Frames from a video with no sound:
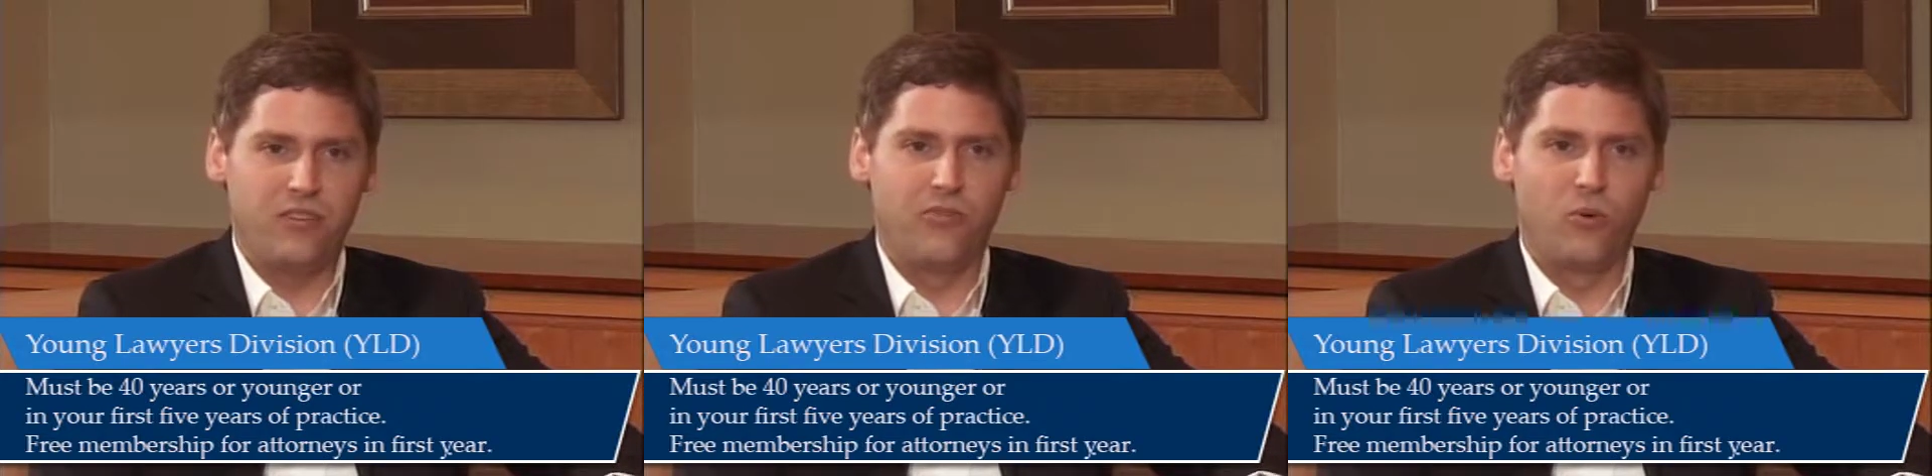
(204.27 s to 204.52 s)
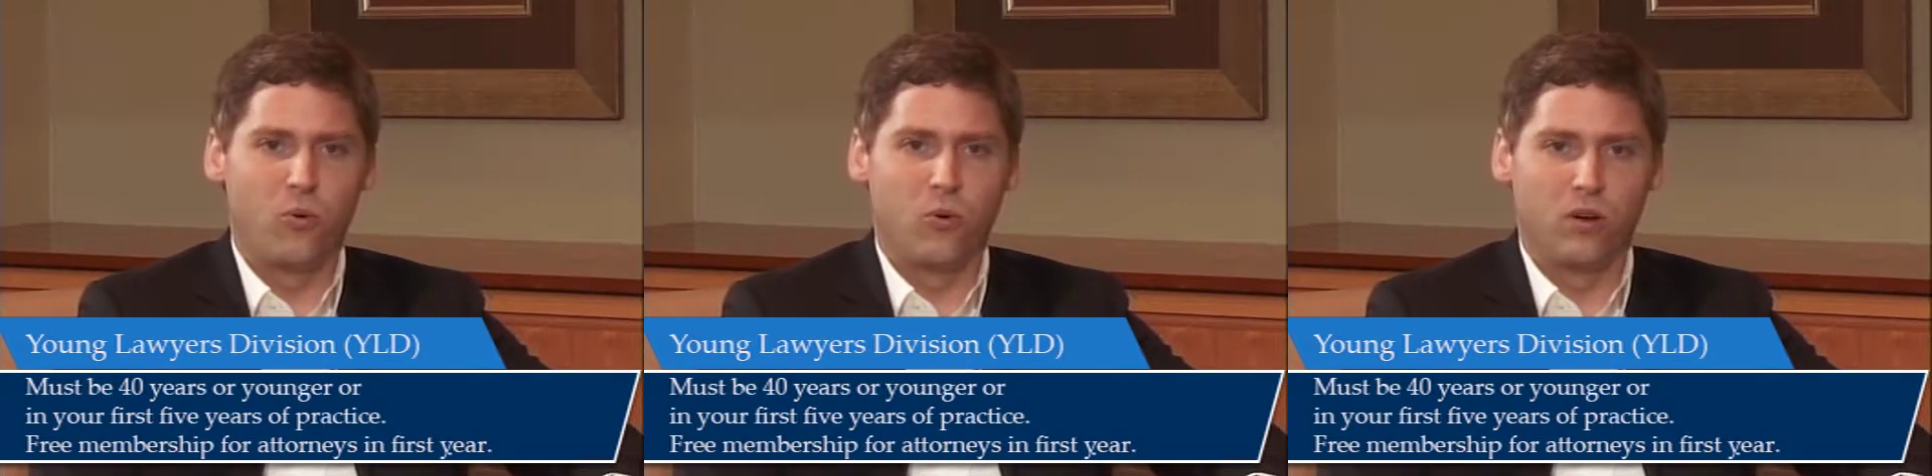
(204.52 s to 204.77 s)

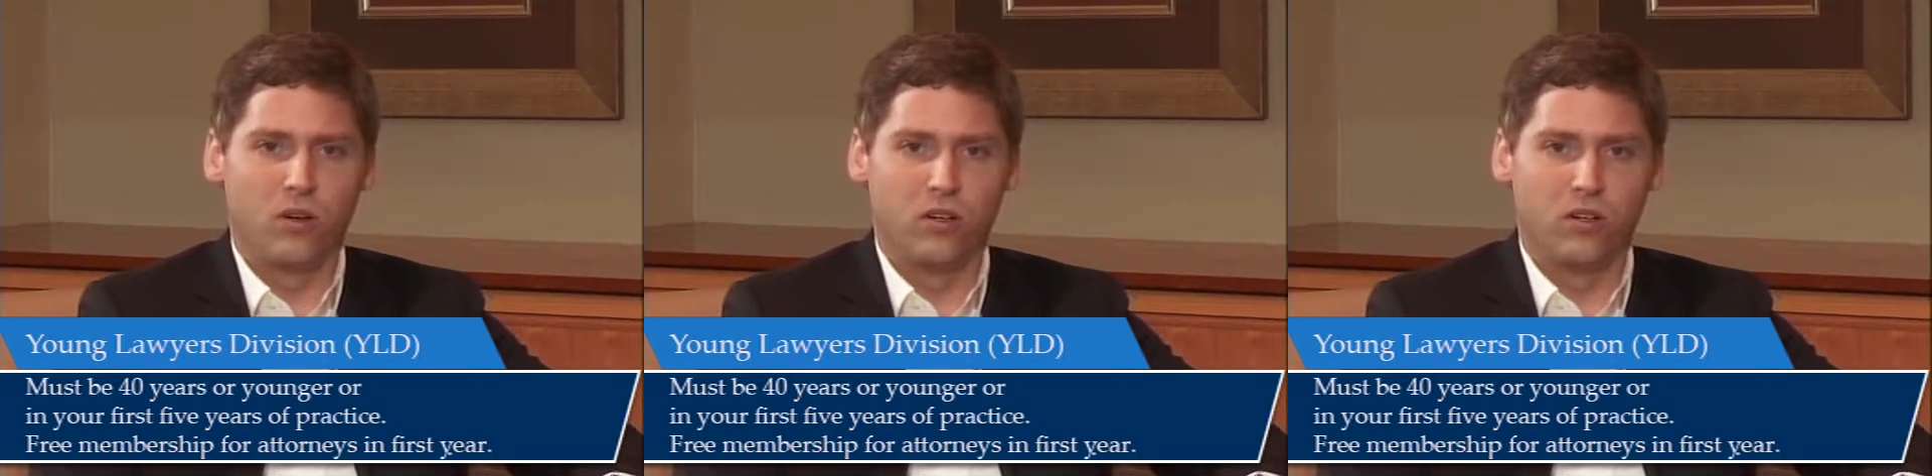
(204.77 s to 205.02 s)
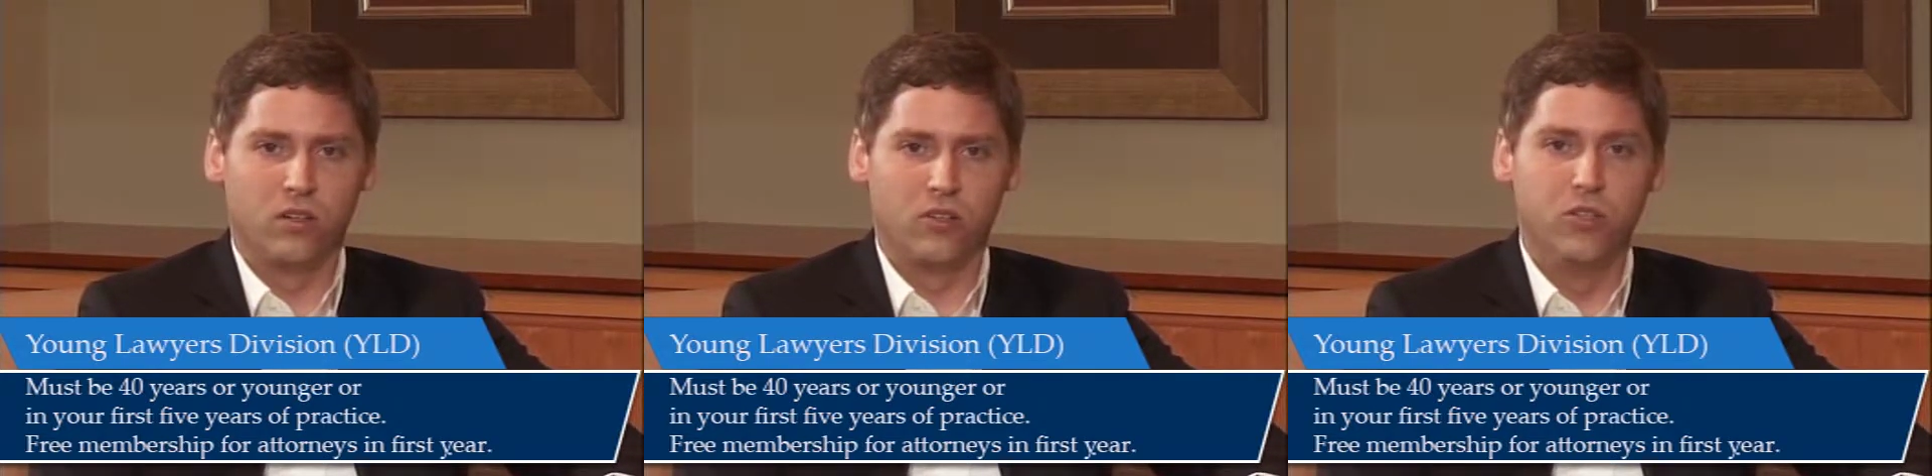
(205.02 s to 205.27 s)

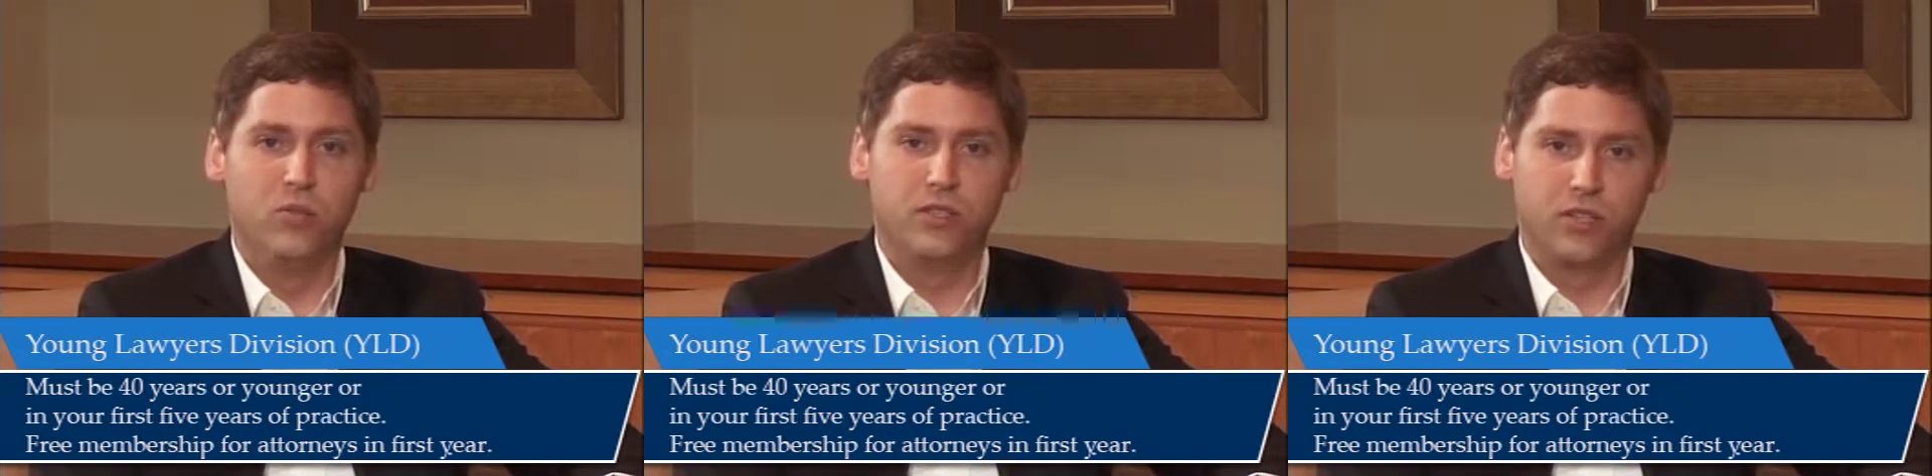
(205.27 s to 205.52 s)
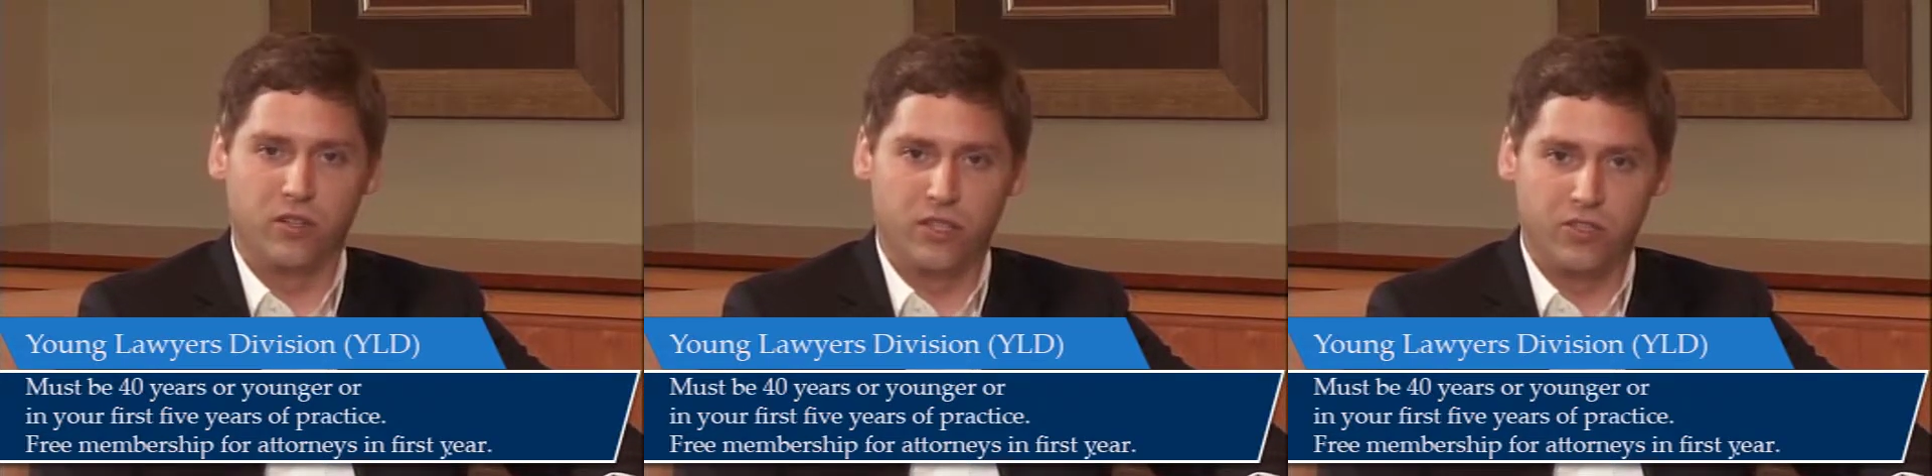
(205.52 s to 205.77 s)
for new
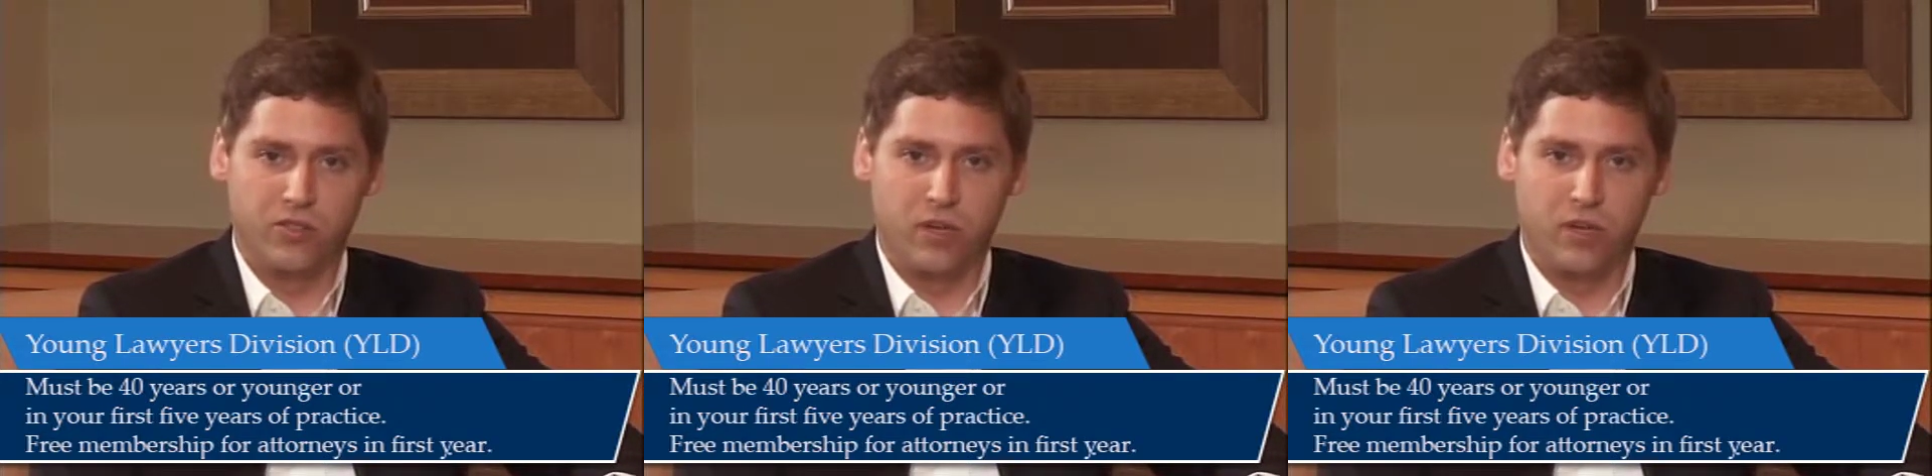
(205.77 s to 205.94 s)
attorneys,